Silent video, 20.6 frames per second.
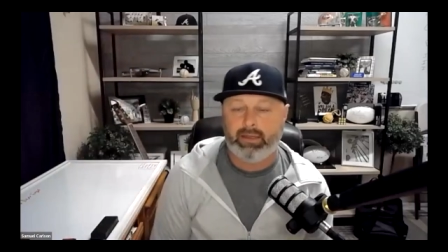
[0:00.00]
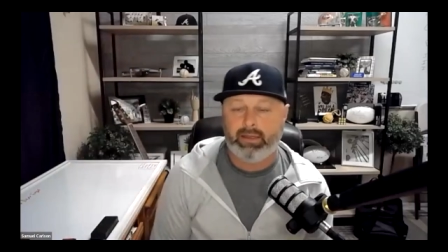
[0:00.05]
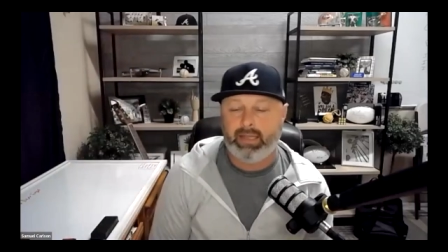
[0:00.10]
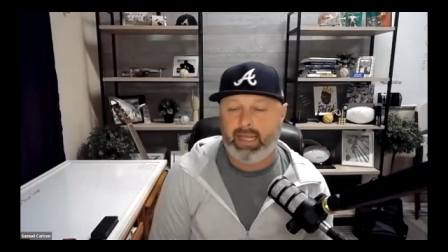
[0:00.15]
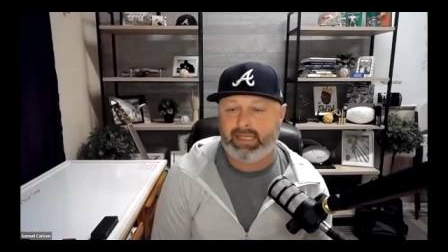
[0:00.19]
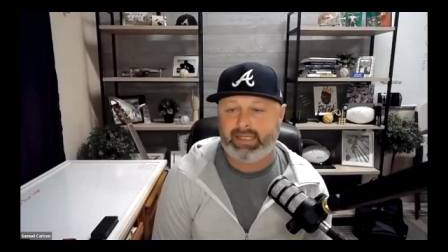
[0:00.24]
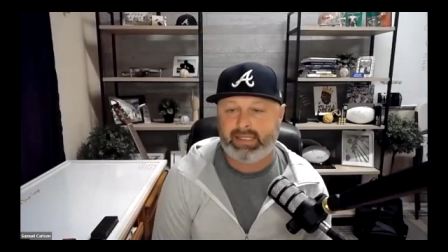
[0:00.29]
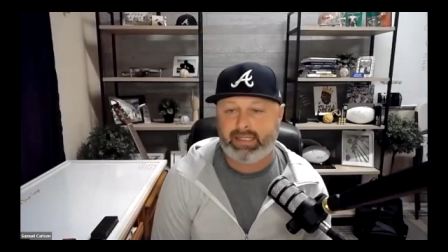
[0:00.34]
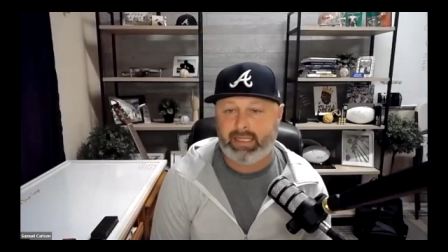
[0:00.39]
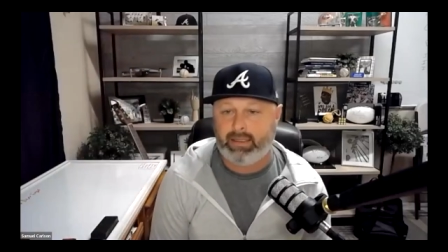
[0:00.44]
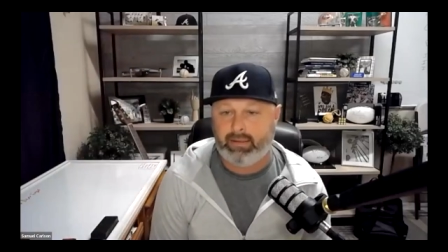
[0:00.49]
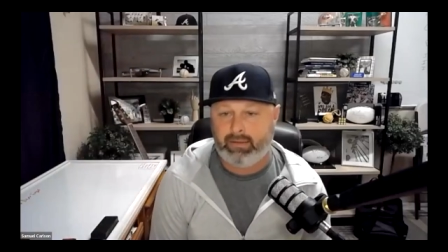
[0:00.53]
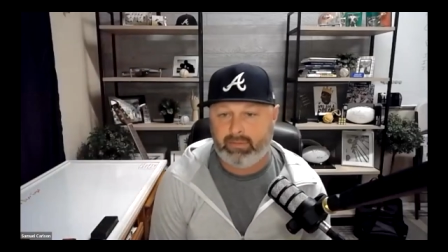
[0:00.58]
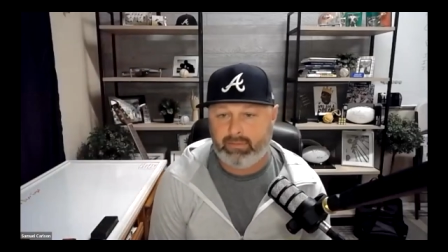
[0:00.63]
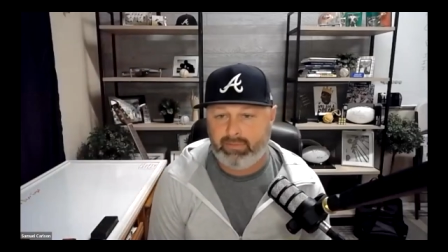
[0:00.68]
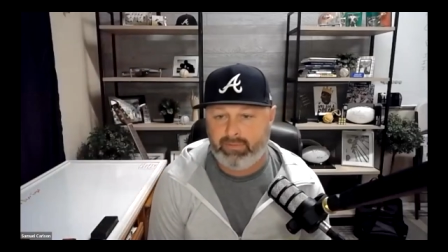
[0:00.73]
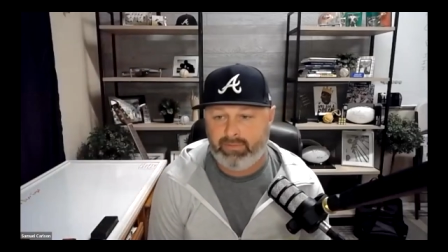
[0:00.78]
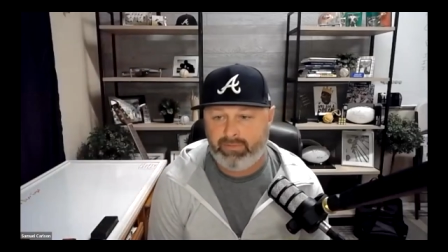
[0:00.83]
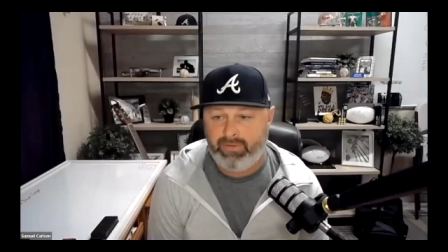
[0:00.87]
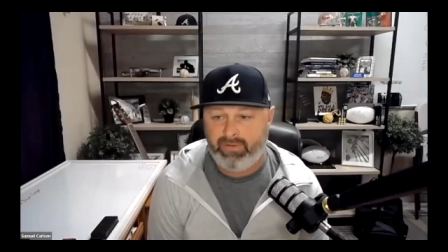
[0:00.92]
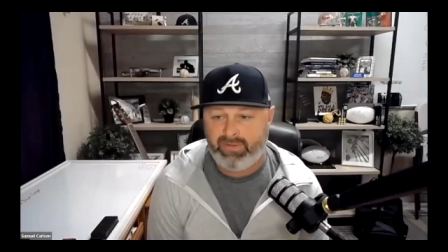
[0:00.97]
less
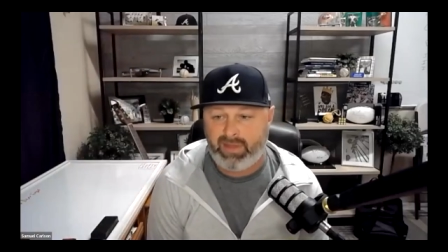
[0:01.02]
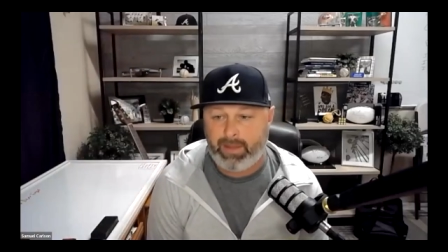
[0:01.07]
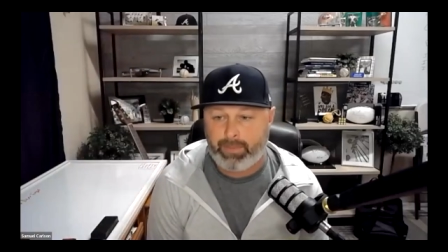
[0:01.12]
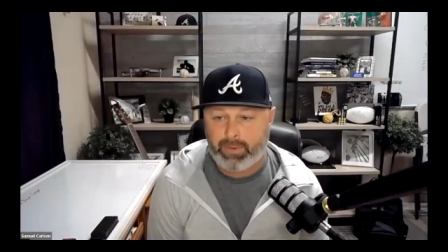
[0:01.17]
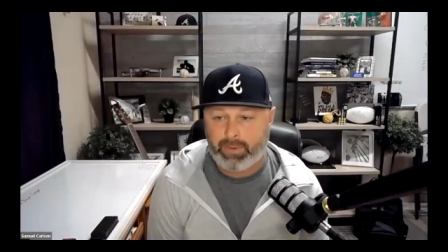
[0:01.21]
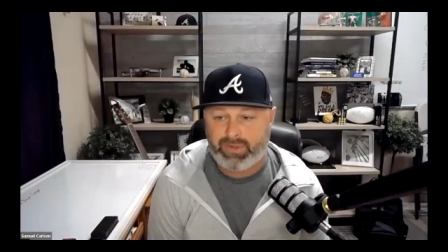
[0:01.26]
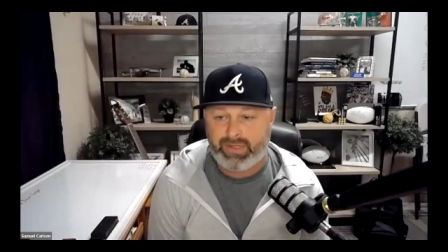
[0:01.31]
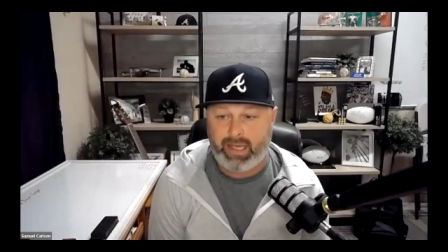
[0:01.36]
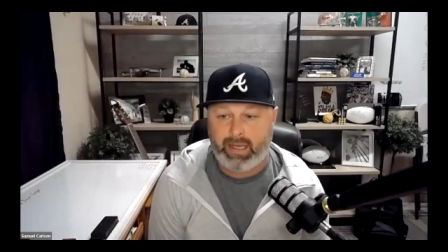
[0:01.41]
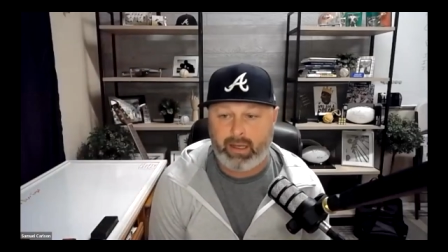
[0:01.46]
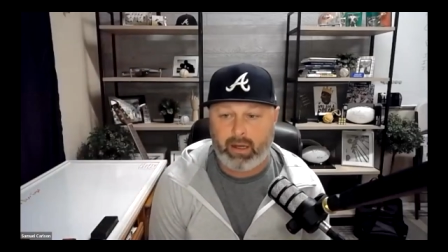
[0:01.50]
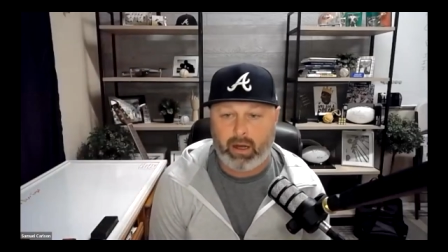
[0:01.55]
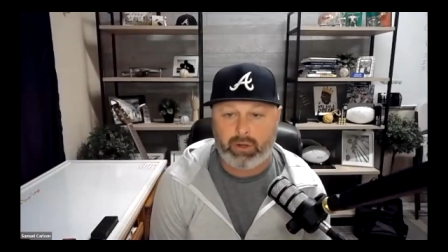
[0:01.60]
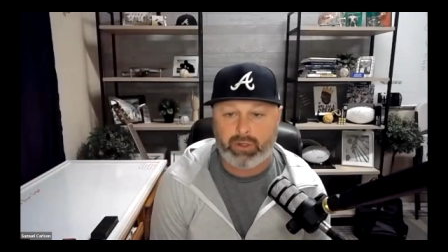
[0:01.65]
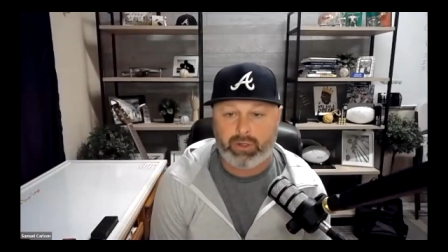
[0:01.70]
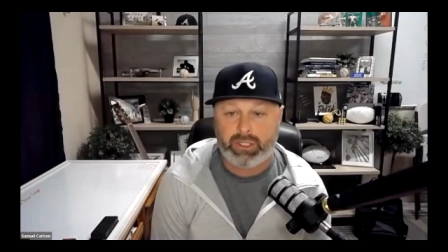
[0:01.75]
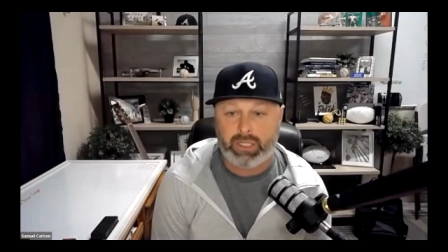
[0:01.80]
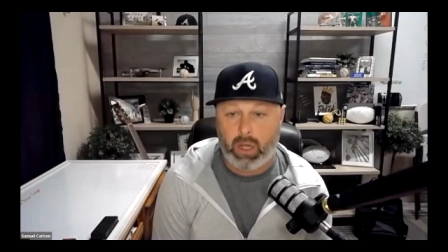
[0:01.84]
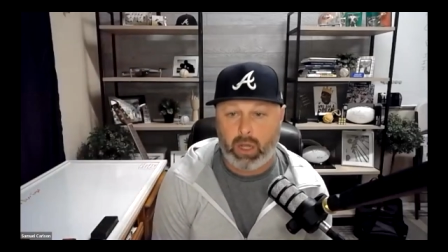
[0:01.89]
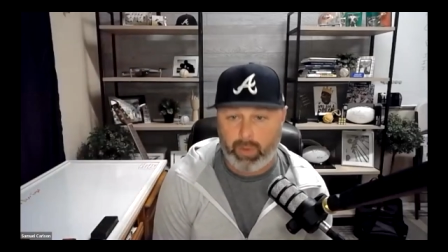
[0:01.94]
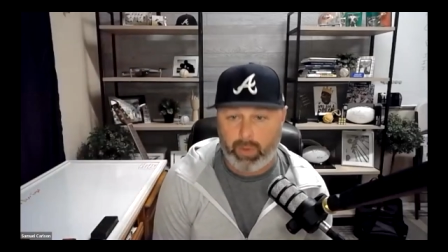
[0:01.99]
than 50% are
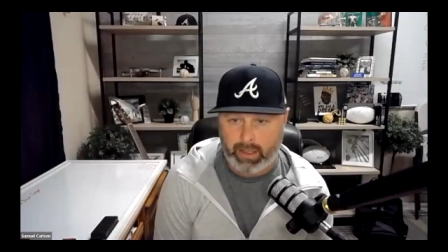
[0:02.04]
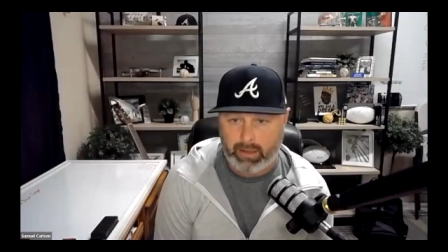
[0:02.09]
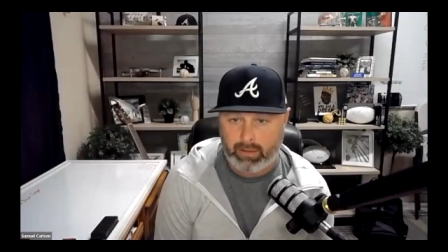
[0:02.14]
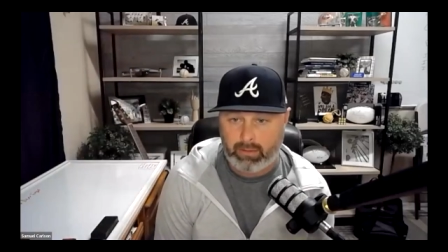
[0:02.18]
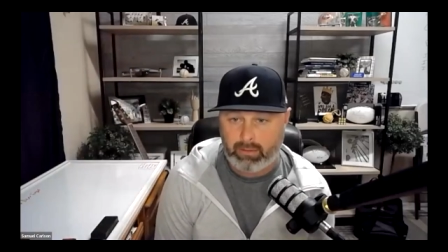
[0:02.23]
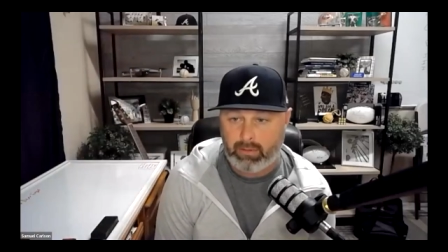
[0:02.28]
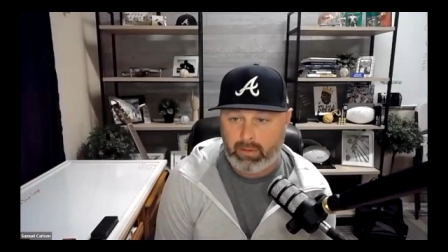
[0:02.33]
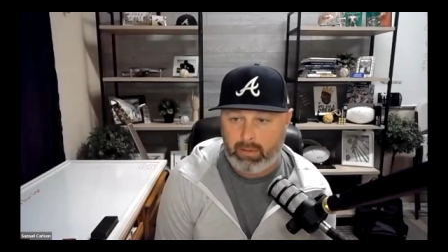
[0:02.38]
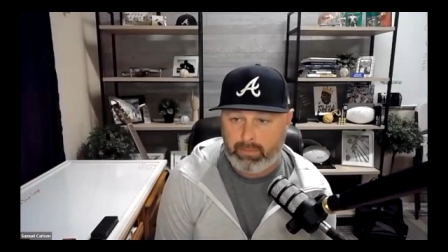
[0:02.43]
showing.